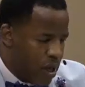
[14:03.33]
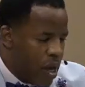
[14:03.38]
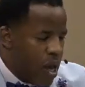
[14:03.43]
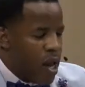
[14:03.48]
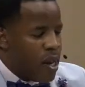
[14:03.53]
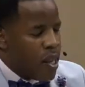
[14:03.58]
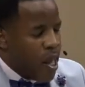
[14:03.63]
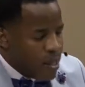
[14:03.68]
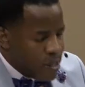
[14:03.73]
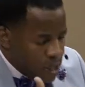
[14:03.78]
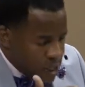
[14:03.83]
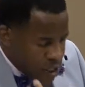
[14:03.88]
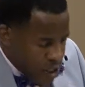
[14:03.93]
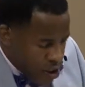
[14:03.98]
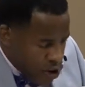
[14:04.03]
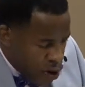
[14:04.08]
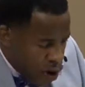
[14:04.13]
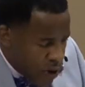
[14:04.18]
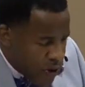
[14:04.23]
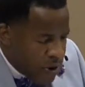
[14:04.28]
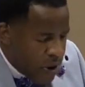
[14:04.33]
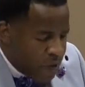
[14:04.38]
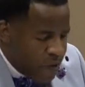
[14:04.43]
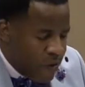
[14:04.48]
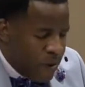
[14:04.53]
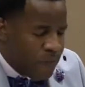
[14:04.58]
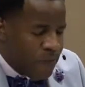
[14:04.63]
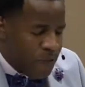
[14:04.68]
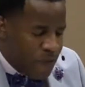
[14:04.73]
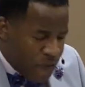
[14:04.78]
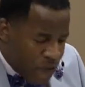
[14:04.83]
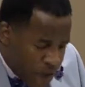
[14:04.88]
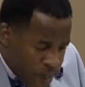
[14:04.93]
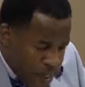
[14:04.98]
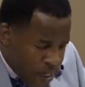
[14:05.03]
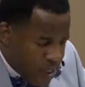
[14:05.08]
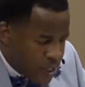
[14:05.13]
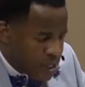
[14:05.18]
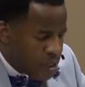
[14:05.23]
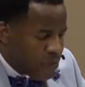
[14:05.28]
Like the story of him
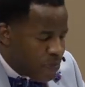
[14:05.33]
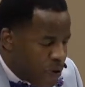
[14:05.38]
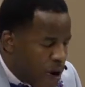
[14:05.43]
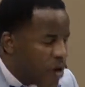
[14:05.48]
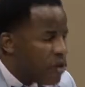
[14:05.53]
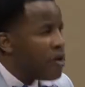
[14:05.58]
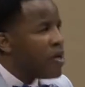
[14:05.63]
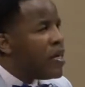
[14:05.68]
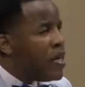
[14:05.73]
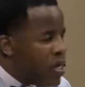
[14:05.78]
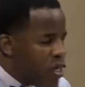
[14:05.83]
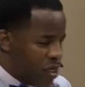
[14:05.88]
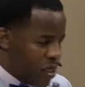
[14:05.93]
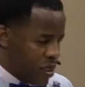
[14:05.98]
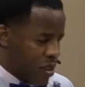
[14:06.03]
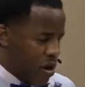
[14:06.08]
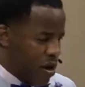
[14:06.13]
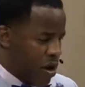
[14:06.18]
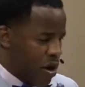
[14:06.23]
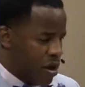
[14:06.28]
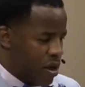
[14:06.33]
fleeing his brother Esau,